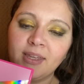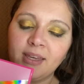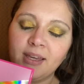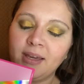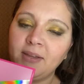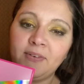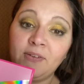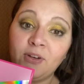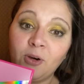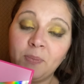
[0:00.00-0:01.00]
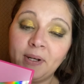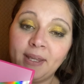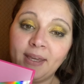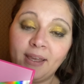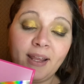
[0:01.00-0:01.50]
I haven't even opened
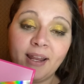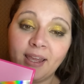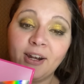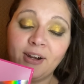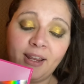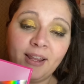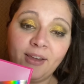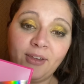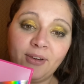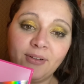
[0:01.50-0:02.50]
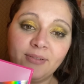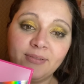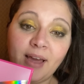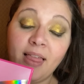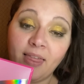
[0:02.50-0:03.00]
it, and I can already tell you,
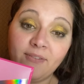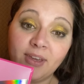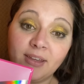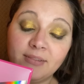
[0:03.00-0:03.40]
I love it.